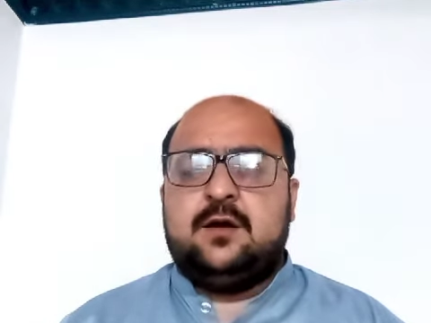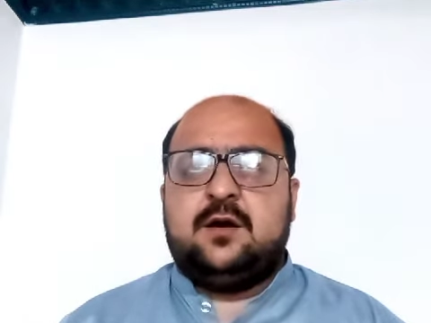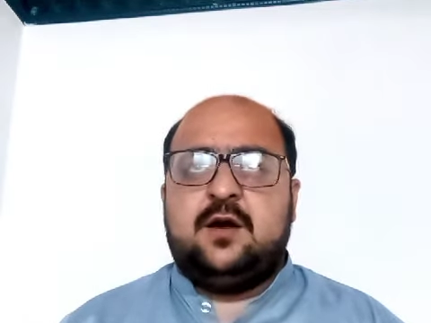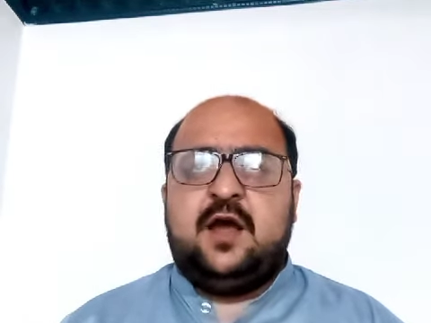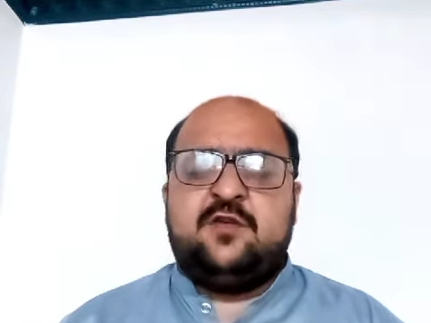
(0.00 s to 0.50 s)

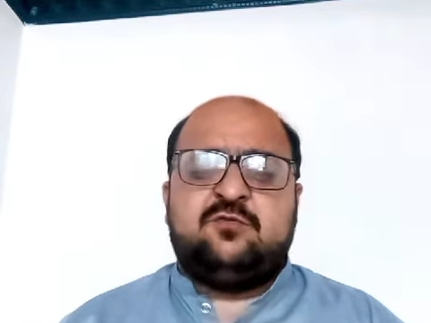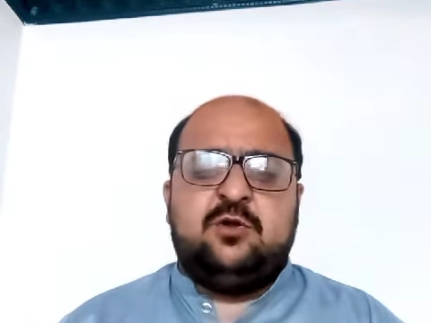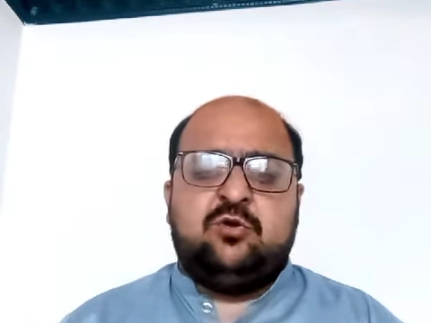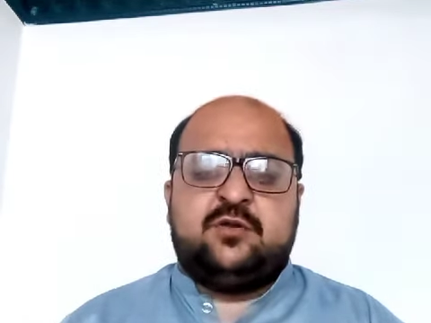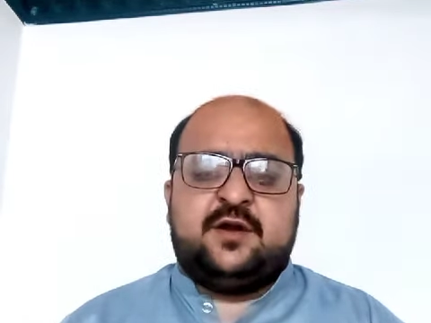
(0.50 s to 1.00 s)
Uh, as we
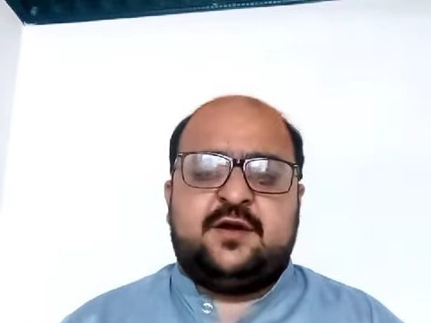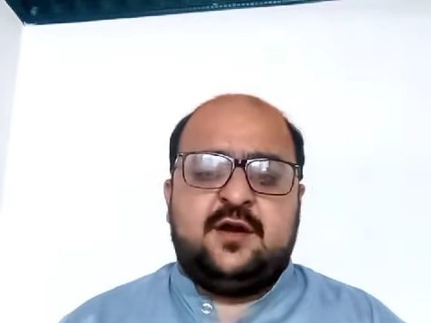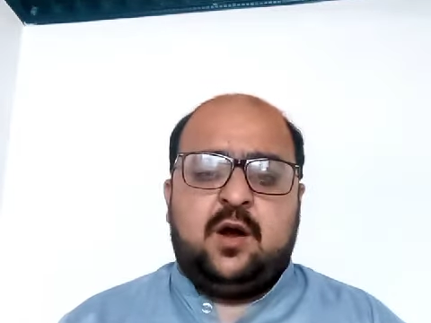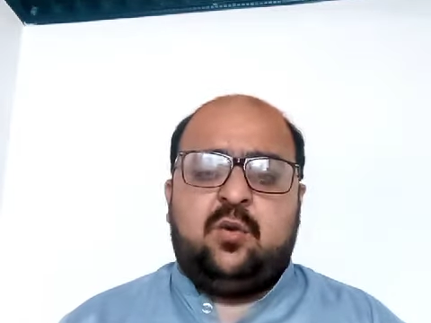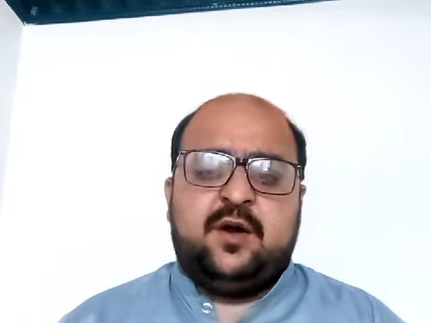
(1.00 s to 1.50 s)
know that
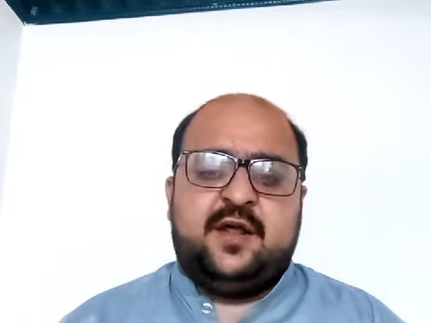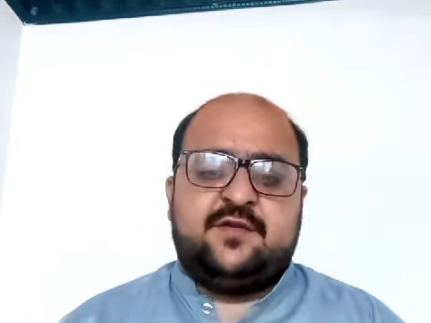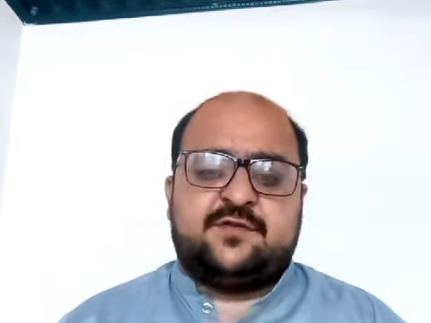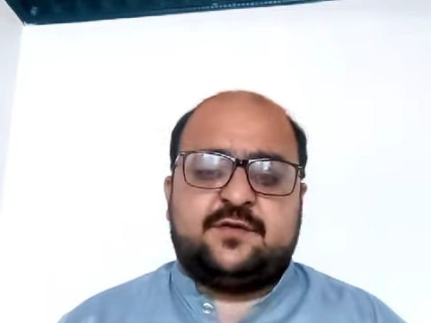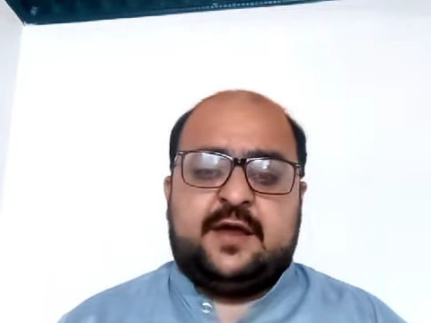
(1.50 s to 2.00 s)

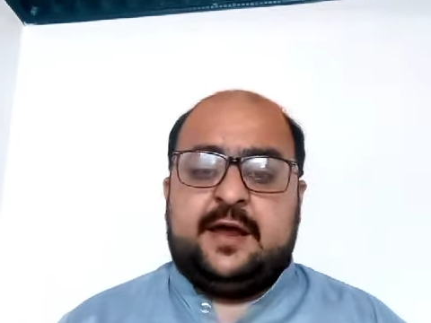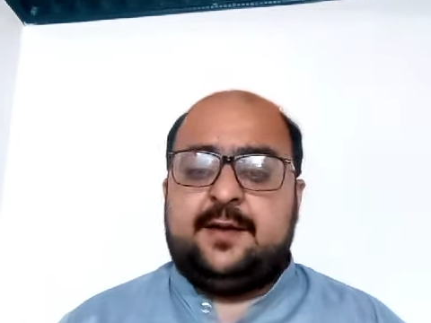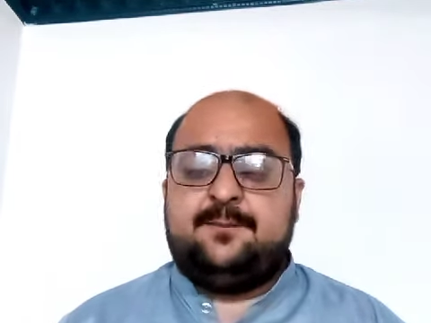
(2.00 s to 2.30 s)
nowadays in